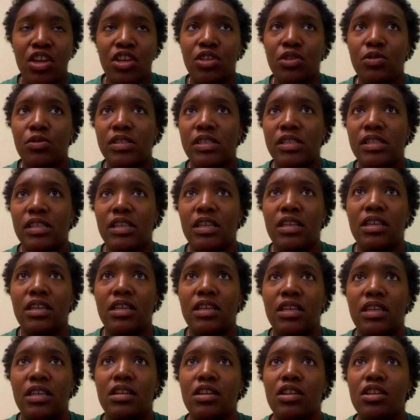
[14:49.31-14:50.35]
You
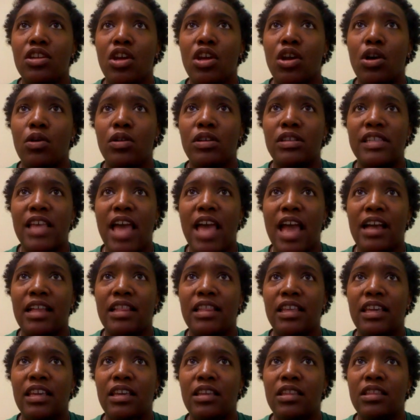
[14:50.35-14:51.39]
see,
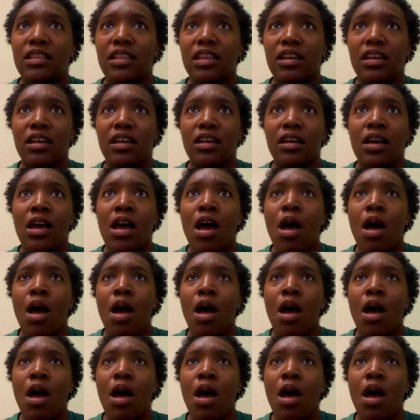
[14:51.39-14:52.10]
exactly the